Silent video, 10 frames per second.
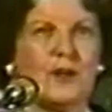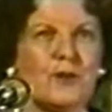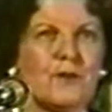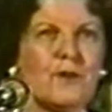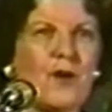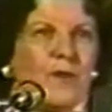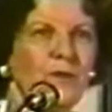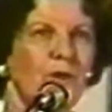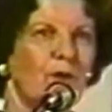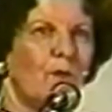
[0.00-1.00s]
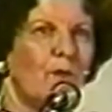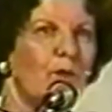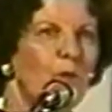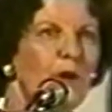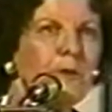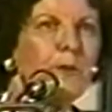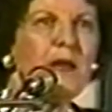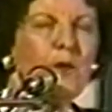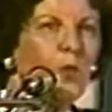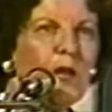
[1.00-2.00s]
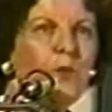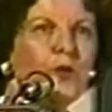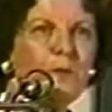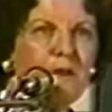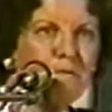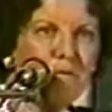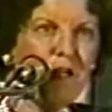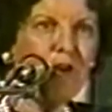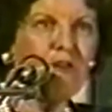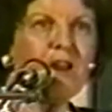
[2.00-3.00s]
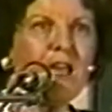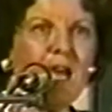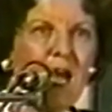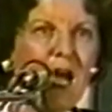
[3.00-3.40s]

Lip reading: You know, we would be very